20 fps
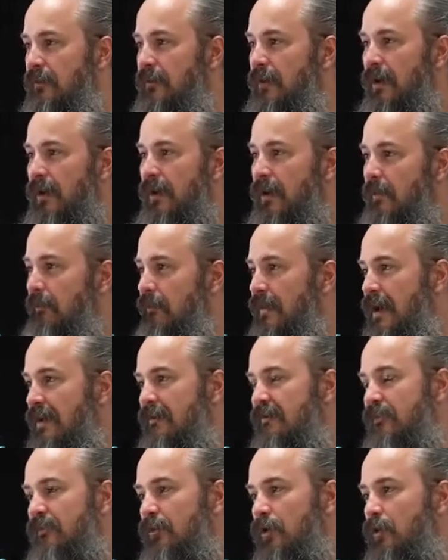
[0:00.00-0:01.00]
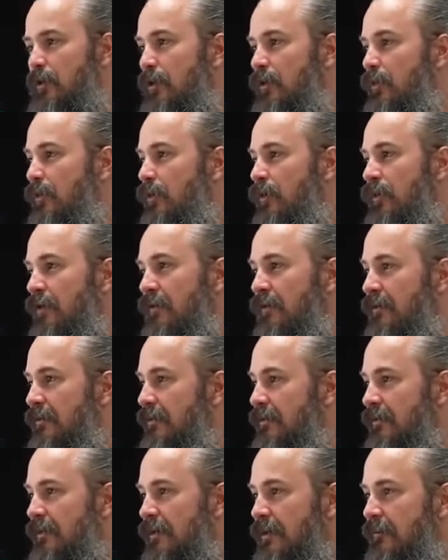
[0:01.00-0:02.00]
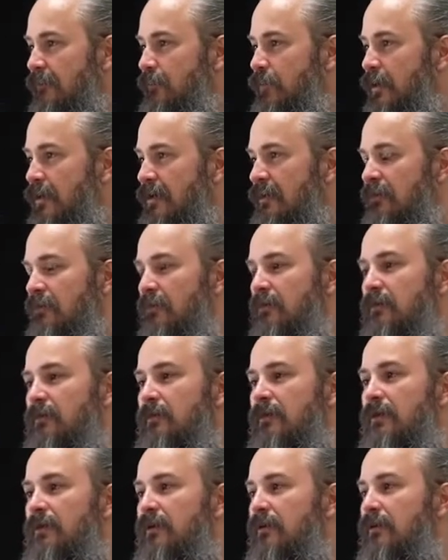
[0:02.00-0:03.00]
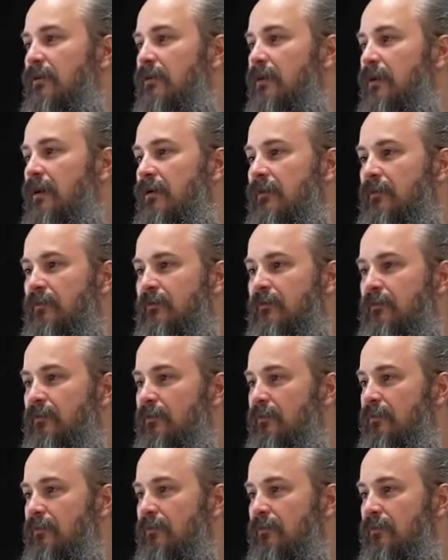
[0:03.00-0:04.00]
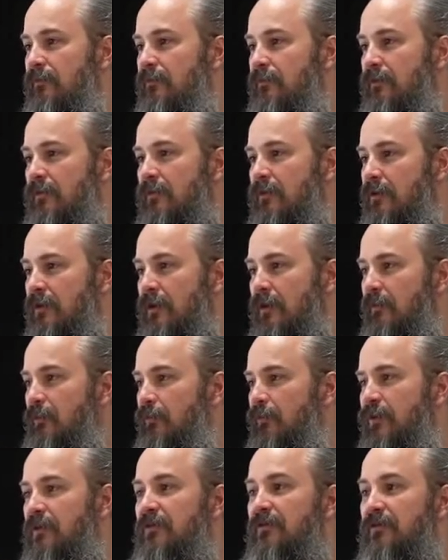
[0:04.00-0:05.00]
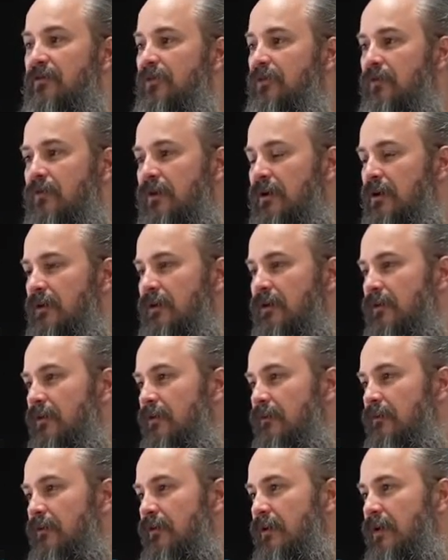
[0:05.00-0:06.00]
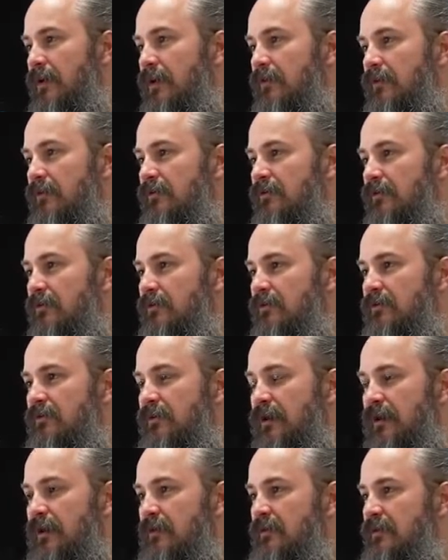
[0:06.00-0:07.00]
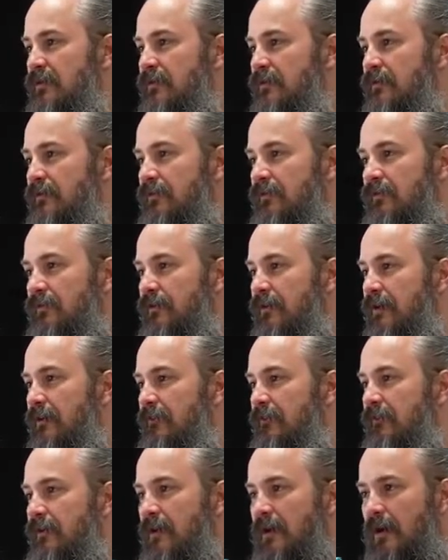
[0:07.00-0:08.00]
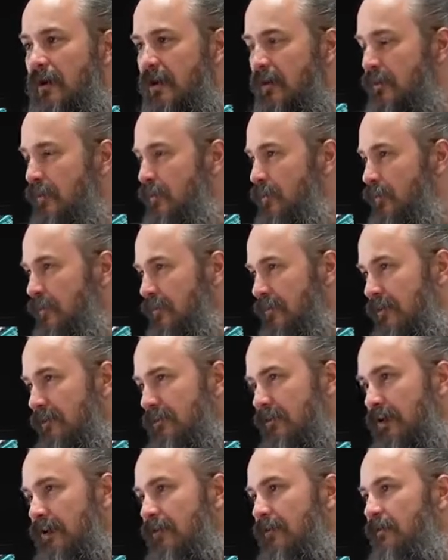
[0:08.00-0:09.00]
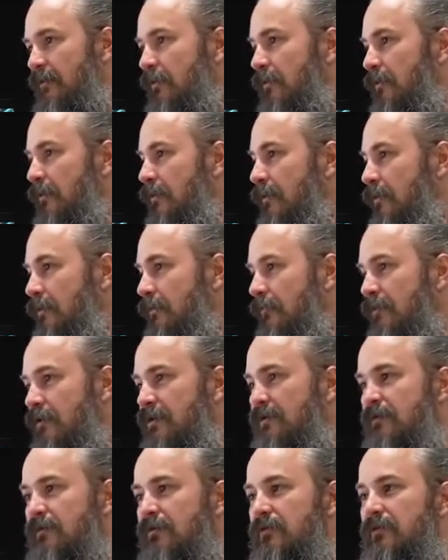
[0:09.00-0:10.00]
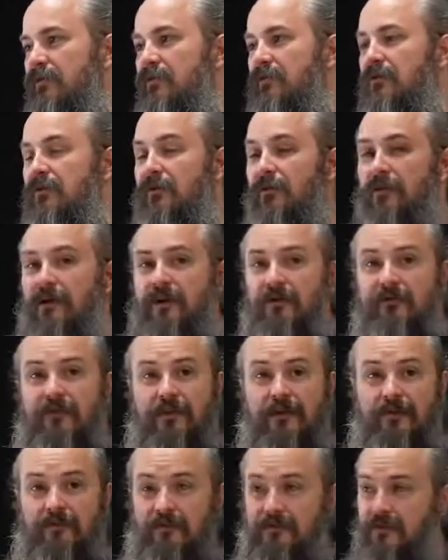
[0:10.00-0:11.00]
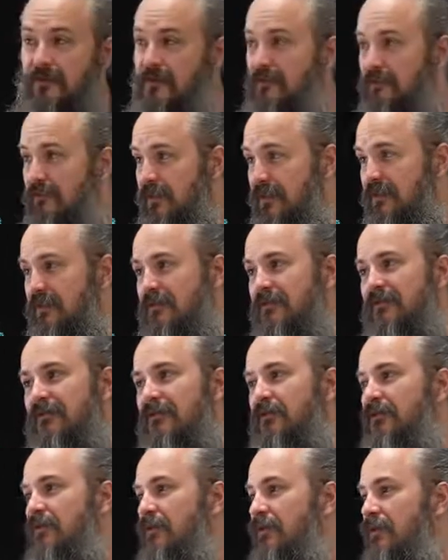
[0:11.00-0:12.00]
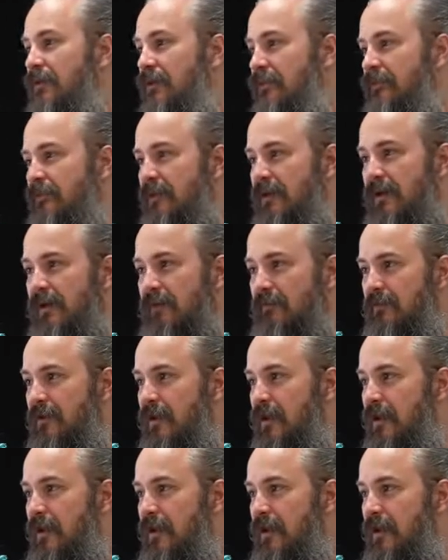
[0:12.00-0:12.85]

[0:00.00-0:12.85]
a massive open world, you're going to have P versus P, you're going to have, you know, business or ecosim strategies, you'll have cargo moving around everywhere, you've got resources, you're going to have defense systems, you're going to have,